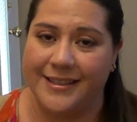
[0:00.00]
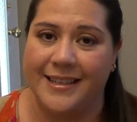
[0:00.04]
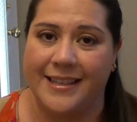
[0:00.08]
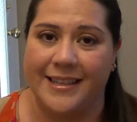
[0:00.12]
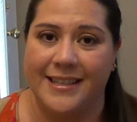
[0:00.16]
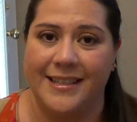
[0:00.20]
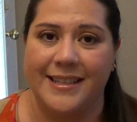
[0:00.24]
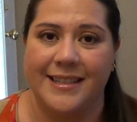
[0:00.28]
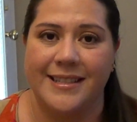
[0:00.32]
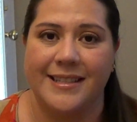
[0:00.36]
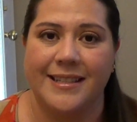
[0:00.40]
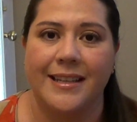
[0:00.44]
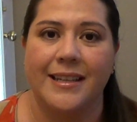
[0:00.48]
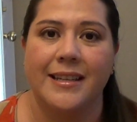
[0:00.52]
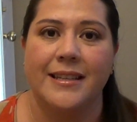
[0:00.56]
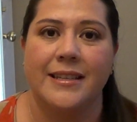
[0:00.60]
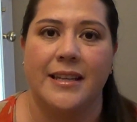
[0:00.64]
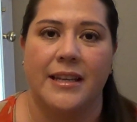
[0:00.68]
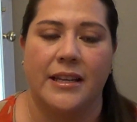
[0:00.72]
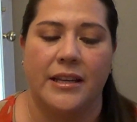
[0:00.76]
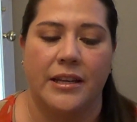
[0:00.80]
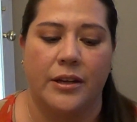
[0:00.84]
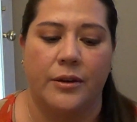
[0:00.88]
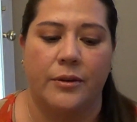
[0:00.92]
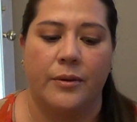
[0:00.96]
It did
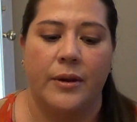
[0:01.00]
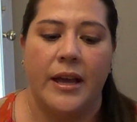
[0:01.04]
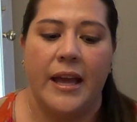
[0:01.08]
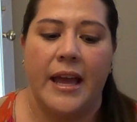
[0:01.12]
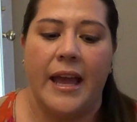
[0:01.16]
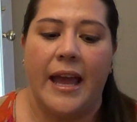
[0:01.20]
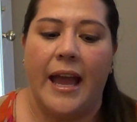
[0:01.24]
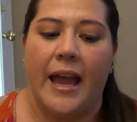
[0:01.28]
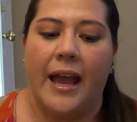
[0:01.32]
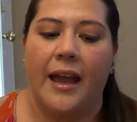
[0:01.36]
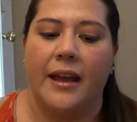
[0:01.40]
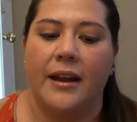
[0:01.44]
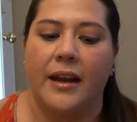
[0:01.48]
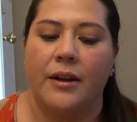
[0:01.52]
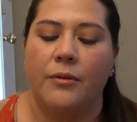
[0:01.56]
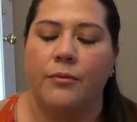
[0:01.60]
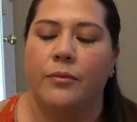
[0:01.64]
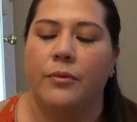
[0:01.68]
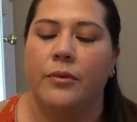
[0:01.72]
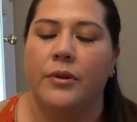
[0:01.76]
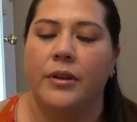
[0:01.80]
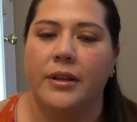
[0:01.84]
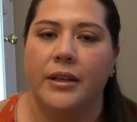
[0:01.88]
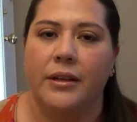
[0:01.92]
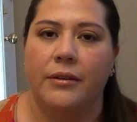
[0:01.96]
discontinue, and
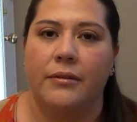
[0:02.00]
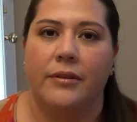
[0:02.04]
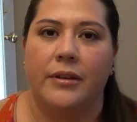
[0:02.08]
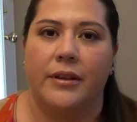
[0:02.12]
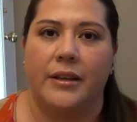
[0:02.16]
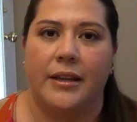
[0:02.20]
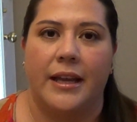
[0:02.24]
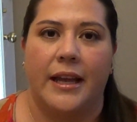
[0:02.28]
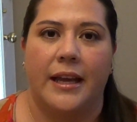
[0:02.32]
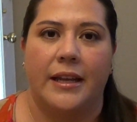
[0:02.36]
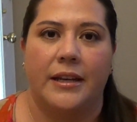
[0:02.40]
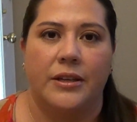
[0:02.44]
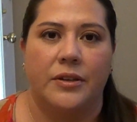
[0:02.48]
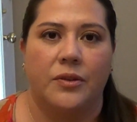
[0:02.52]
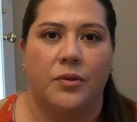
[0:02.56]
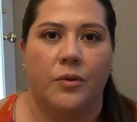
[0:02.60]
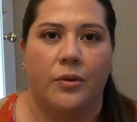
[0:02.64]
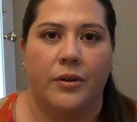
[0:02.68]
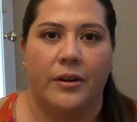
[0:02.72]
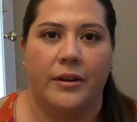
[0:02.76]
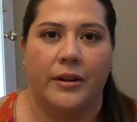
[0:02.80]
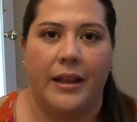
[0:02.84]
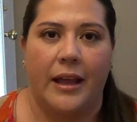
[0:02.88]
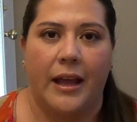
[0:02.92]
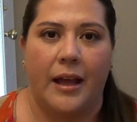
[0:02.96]
I really, really had
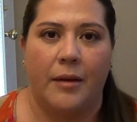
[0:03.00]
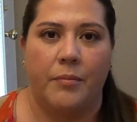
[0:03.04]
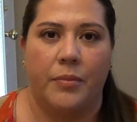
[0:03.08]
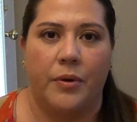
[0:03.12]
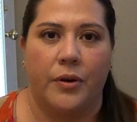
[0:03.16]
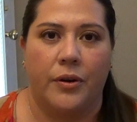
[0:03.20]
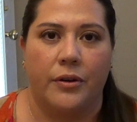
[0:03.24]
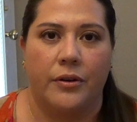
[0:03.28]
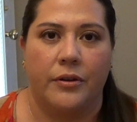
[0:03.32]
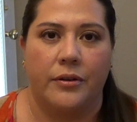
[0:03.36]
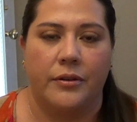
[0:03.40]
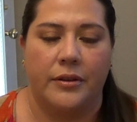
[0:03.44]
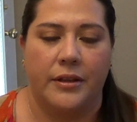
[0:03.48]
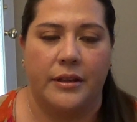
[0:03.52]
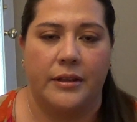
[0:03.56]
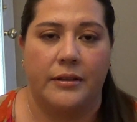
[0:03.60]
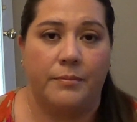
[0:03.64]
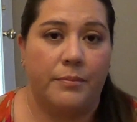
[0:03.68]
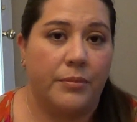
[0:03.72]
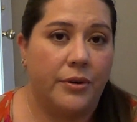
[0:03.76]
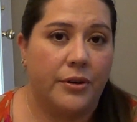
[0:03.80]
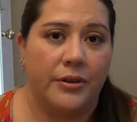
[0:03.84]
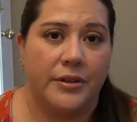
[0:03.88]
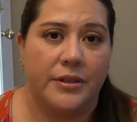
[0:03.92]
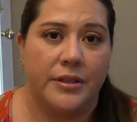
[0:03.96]
adored
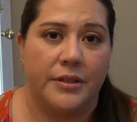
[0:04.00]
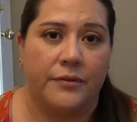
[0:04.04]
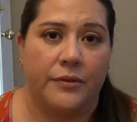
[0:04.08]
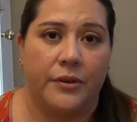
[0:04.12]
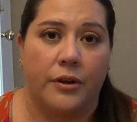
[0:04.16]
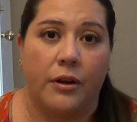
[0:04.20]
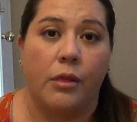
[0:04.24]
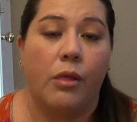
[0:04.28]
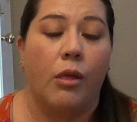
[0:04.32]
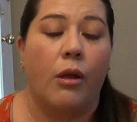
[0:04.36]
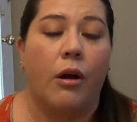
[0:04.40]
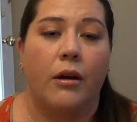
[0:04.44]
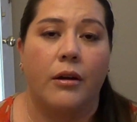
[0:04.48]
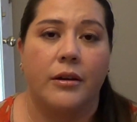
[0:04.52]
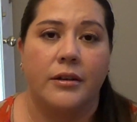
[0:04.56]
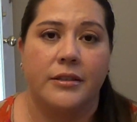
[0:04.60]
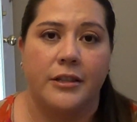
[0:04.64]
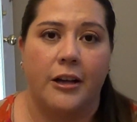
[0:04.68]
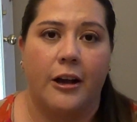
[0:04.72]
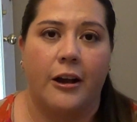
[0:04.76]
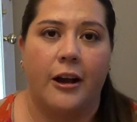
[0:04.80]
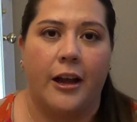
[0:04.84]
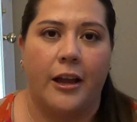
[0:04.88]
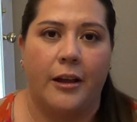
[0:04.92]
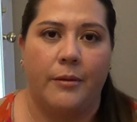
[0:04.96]
the purse for a
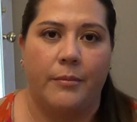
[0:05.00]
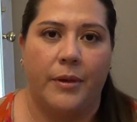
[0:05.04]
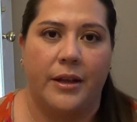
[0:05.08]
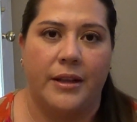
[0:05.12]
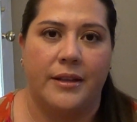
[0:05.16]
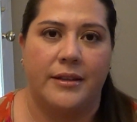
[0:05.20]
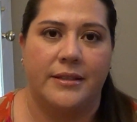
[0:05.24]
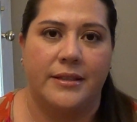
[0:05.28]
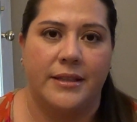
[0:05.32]
long time.